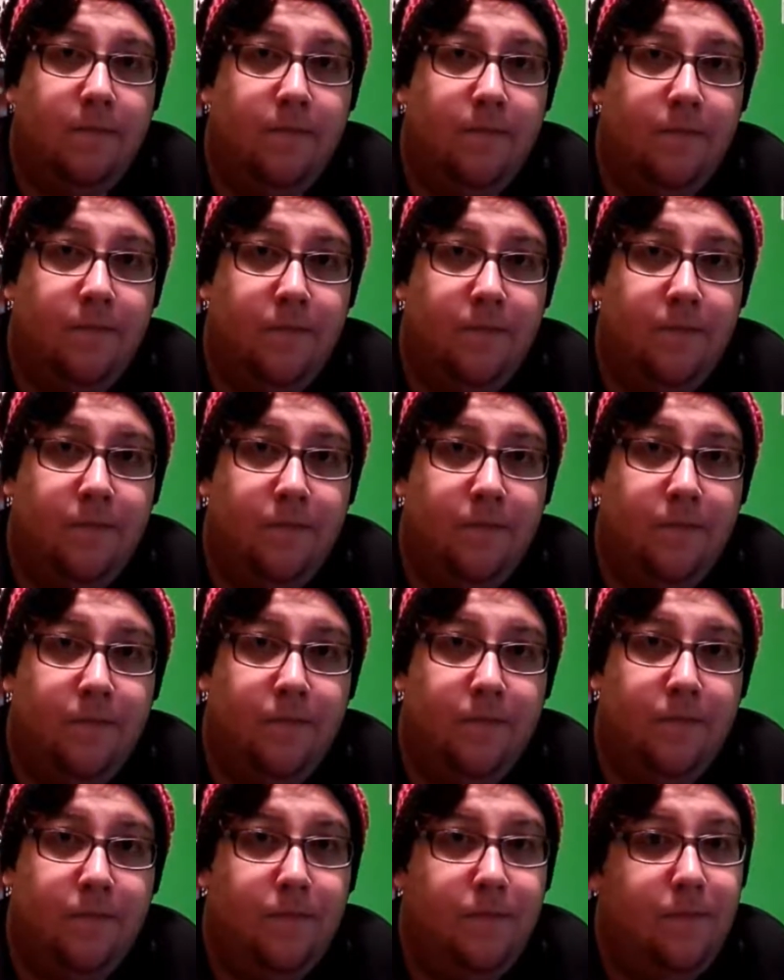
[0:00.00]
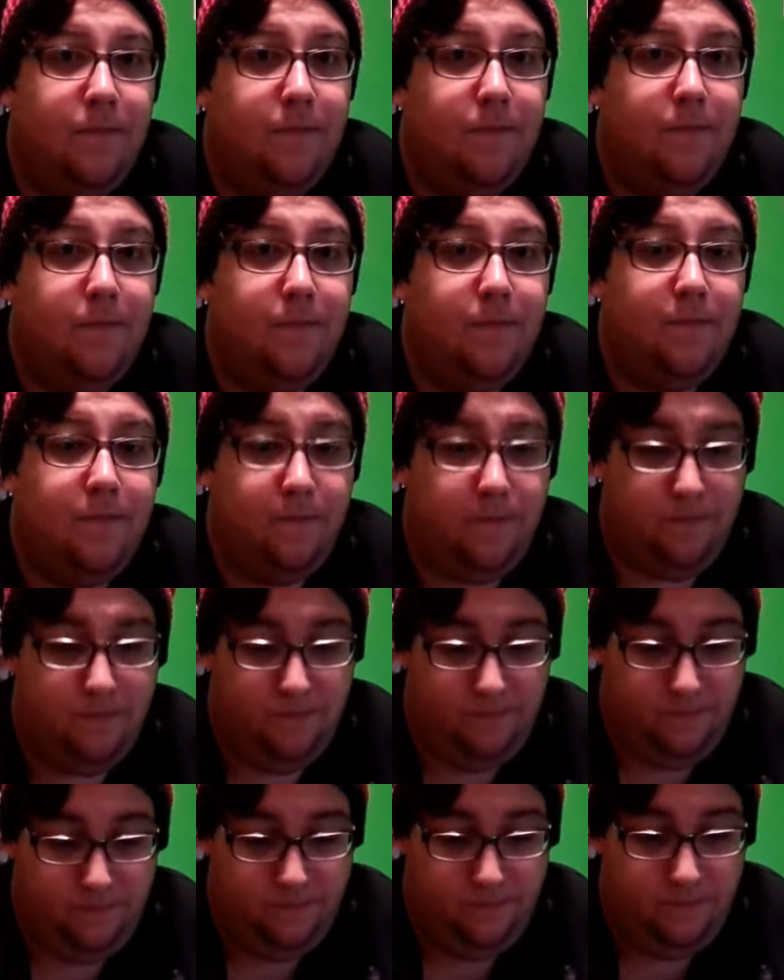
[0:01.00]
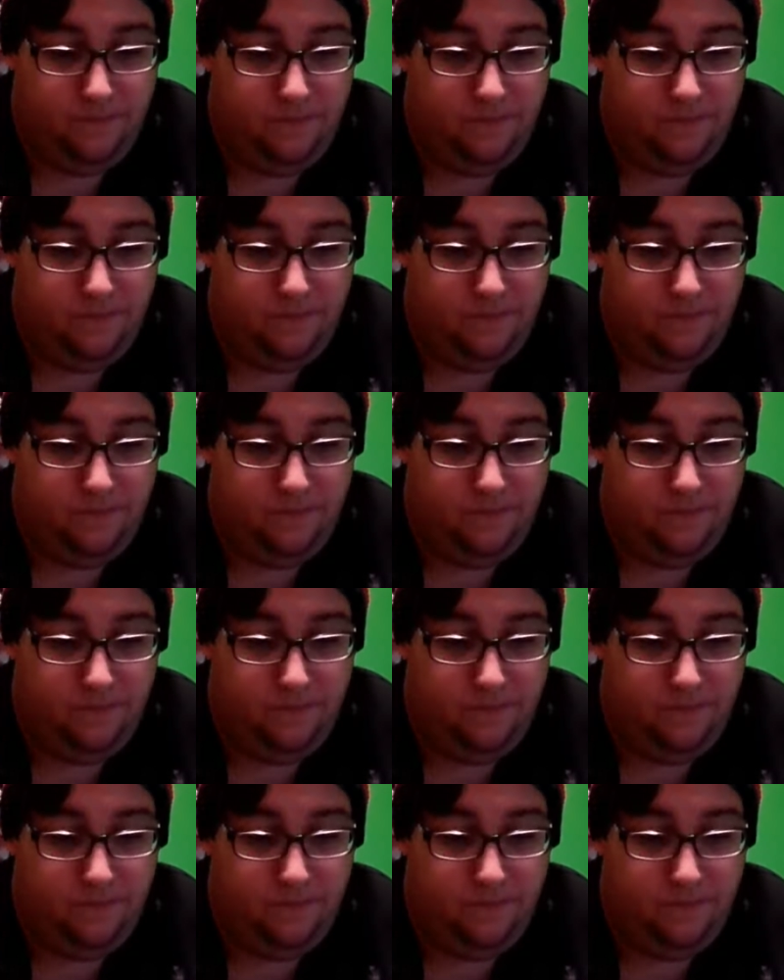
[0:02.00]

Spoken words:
Nobody speaks.